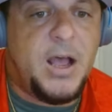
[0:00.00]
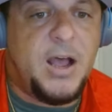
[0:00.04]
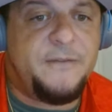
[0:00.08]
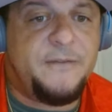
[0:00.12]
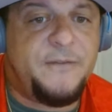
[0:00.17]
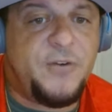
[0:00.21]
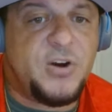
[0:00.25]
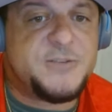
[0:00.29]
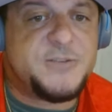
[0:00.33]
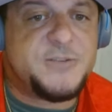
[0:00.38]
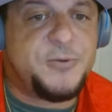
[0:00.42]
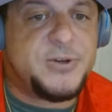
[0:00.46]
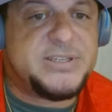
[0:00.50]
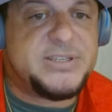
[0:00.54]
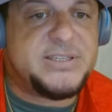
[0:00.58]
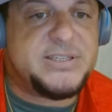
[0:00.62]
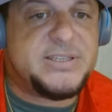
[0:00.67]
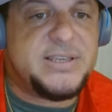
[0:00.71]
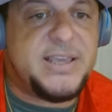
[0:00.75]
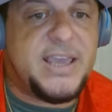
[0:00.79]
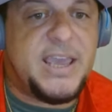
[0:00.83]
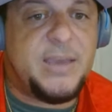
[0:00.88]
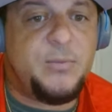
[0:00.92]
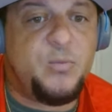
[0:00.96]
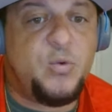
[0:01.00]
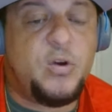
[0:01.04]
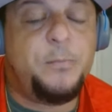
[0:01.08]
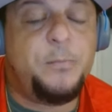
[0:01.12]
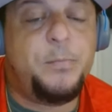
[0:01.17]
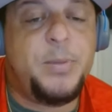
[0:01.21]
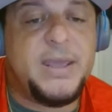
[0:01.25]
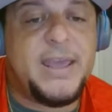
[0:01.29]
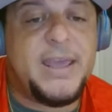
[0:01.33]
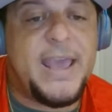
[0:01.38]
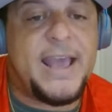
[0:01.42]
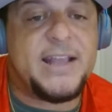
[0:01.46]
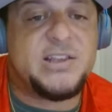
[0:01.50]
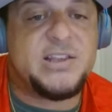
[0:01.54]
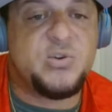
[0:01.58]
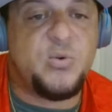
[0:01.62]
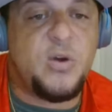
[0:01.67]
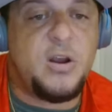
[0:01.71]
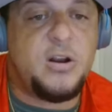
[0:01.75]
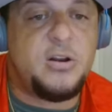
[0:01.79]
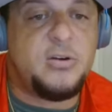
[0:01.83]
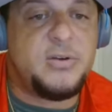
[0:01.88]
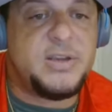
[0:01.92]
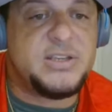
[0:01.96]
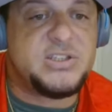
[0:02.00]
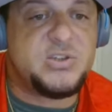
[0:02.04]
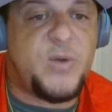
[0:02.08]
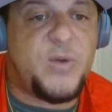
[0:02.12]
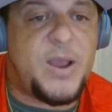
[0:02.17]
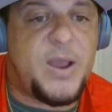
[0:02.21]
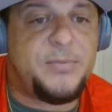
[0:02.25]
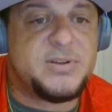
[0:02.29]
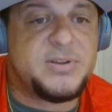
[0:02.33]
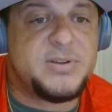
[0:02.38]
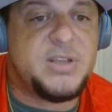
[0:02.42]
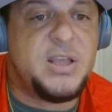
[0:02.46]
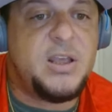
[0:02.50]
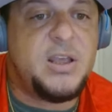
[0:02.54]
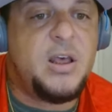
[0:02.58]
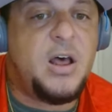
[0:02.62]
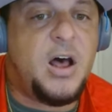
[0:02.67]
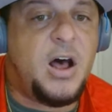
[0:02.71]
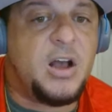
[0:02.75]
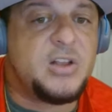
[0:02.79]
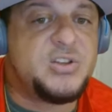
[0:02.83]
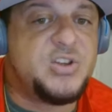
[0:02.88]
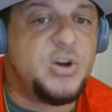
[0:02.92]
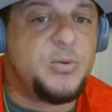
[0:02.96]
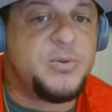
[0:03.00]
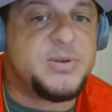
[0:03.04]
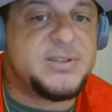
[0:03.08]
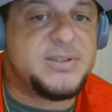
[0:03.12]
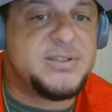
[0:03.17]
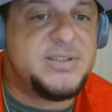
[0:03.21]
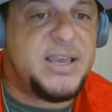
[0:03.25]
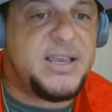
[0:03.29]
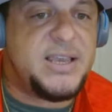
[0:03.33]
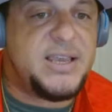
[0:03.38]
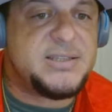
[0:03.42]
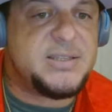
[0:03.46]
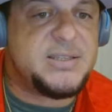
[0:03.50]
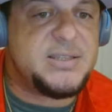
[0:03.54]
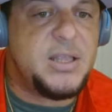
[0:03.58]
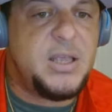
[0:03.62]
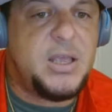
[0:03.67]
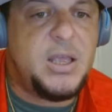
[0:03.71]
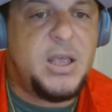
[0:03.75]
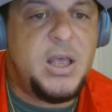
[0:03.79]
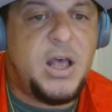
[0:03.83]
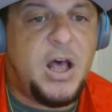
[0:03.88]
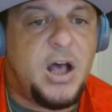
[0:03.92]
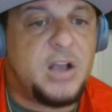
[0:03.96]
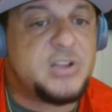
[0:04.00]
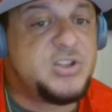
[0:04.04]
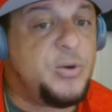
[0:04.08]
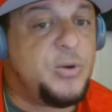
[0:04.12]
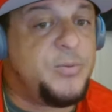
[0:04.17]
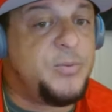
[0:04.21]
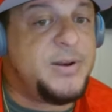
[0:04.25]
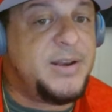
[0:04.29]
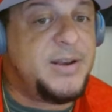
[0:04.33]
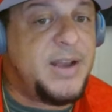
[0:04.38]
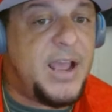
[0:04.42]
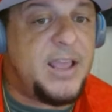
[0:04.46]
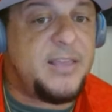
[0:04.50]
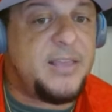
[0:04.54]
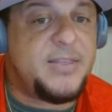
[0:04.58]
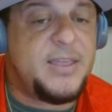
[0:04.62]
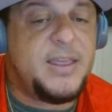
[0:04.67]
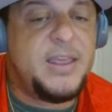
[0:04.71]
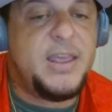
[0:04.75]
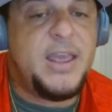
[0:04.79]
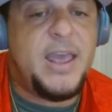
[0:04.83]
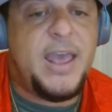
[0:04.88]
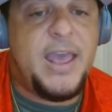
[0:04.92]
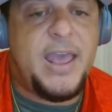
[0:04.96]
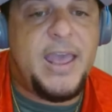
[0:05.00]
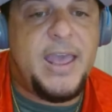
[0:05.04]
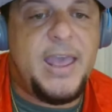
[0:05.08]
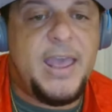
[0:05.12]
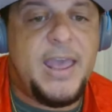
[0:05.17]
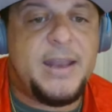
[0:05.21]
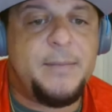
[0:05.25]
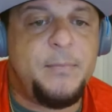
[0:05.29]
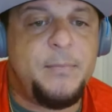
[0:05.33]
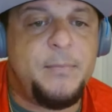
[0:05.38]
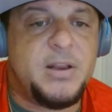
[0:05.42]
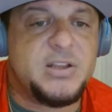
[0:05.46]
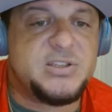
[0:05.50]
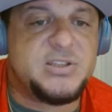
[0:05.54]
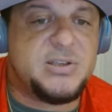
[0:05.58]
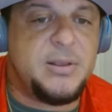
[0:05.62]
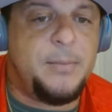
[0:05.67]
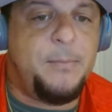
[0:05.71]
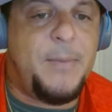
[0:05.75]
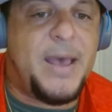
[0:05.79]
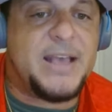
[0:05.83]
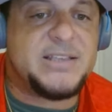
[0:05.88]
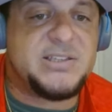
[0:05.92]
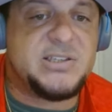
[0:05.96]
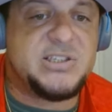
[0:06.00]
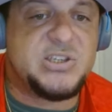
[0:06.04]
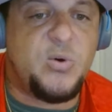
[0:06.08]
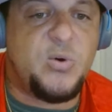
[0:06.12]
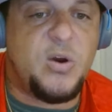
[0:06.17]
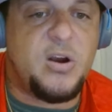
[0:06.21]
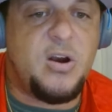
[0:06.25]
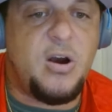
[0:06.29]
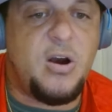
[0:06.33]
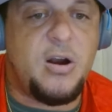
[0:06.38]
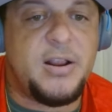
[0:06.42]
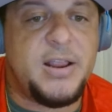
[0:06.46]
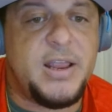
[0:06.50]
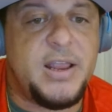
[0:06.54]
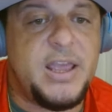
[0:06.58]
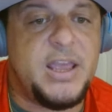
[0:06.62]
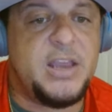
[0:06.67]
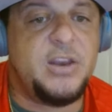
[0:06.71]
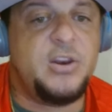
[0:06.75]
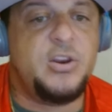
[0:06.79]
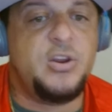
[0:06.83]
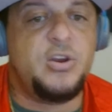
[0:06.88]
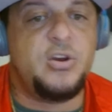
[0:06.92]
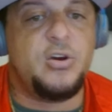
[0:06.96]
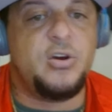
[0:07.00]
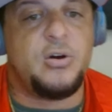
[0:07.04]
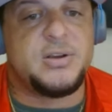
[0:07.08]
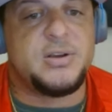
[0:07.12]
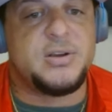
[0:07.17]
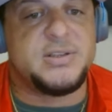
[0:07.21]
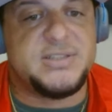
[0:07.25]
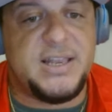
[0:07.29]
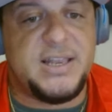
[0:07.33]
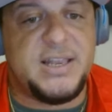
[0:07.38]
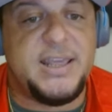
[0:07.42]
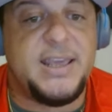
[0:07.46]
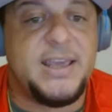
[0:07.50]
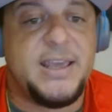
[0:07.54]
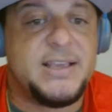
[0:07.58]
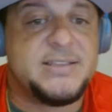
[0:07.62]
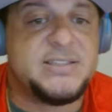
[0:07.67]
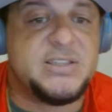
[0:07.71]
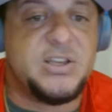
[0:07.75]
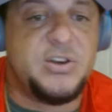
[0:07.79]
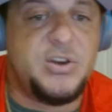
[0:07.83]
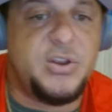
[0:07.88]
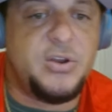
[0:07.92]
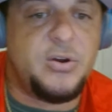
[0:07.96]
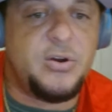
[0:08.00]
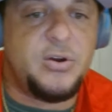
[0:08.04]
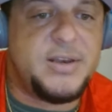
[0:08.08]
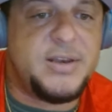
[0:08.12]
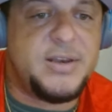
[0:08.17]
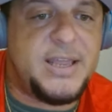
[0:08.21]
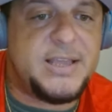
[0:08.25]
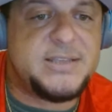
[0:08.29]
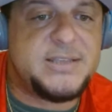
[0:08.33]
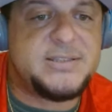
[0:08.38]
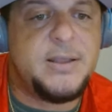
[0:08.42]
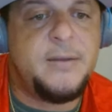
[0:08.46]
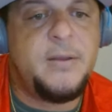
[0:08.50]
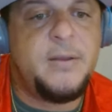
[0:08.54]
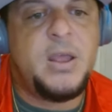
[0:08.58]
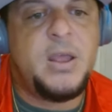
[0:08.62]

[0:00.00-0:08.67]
First preseason game will be at Toronto against Raptors October 6th. October 9th at Madison Square Garden in New York City against the New York Knicks.